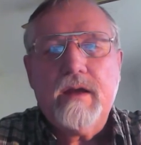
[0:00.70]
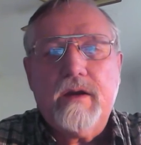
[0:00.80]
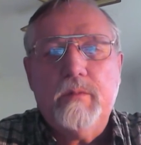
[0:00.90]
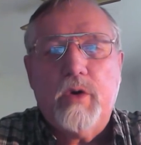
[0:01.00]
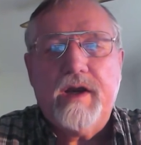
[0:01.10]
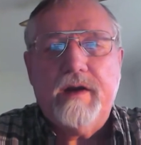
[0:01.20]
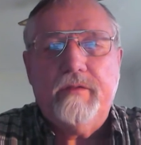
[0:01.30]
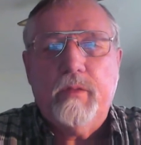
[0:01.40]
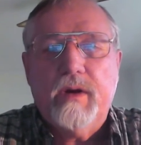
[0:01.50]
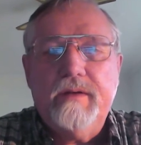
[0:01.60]
Good morning,
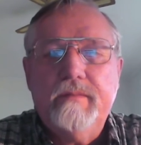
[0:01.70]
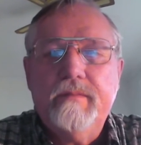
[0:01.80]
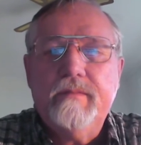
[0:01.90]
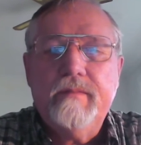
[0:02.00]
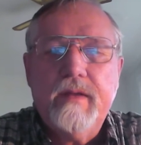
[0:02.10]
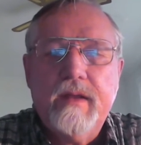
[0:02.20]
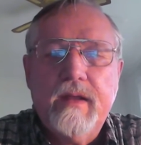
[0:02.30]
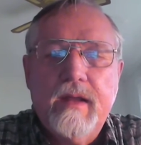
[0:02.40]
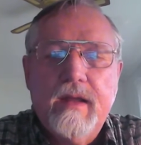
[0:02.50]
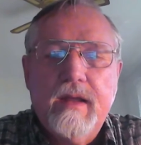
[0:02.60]
everyone.
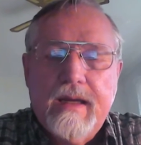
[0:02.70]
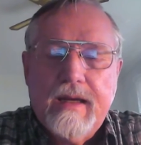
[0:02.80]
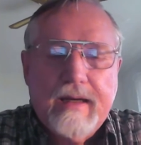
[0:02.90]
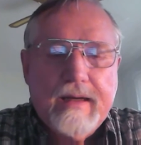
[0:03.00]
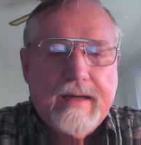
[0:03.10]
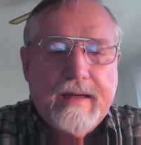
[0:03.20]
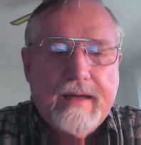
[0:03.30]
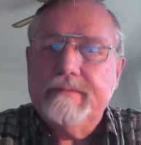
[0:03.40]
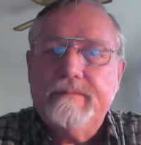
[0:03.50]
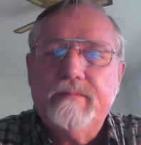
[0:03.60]

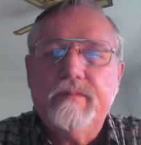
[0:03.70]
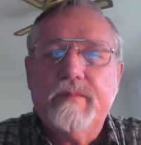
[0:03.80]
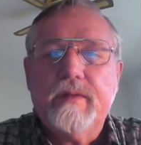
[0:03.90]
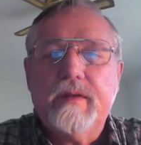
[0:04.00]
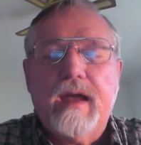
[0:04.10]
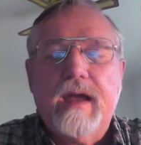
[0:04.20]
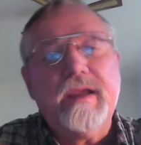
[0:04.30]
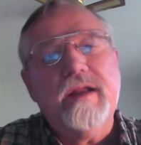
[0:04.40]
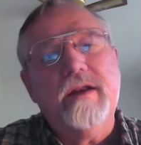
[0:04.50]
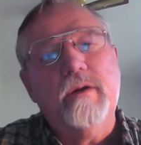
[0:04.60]
Uh, I'm
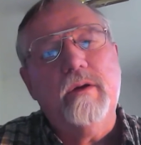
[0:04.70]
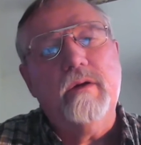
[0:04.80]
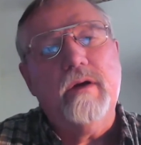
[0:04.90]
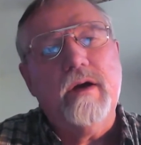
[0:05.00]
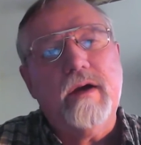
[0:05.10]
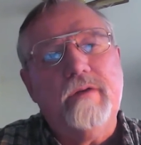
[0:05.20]
beginning to.